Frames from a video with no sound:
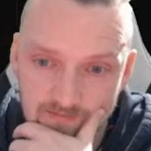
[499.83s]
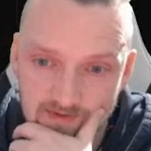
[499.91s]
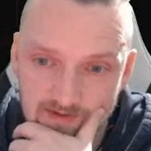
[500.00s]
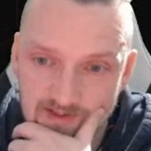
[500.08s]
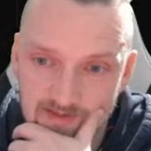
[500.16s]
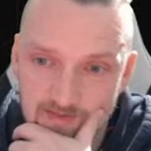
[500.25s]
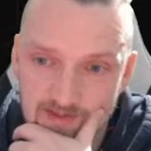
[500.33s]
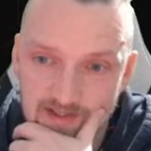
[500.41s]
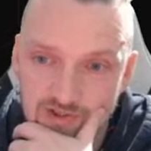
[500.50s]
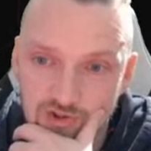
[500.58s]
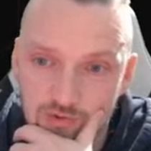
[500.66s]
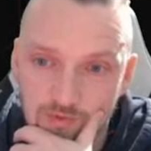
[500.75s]
some of these
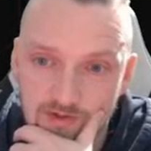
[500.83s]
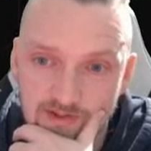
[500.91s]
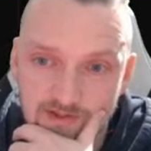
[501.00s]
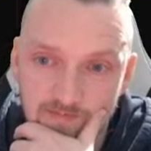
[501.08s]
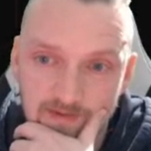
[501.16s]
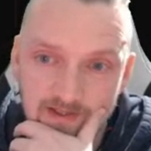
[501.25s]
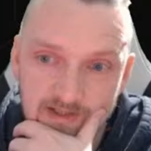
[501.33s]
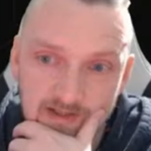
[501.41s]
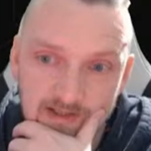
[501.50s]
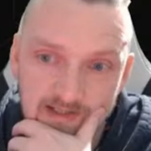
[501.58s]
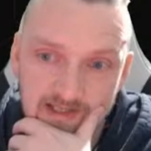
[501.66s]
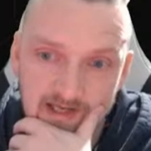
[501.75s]
top ones have been done
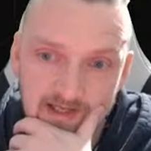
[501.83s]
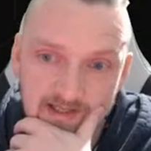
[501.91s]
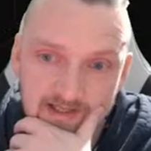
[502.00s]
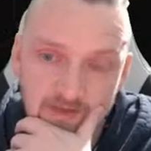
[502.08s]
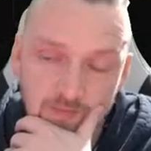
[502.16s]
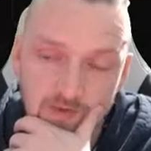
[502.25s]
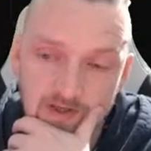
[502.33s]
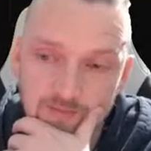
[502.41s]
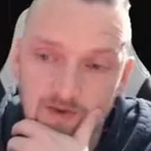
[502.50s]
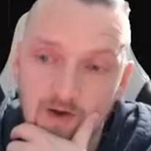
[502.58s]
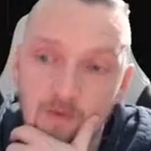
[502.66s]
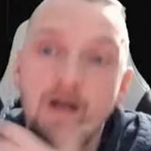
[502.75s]
exactly the same way as
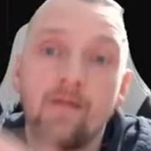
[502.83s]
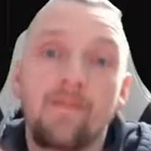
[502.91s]
well.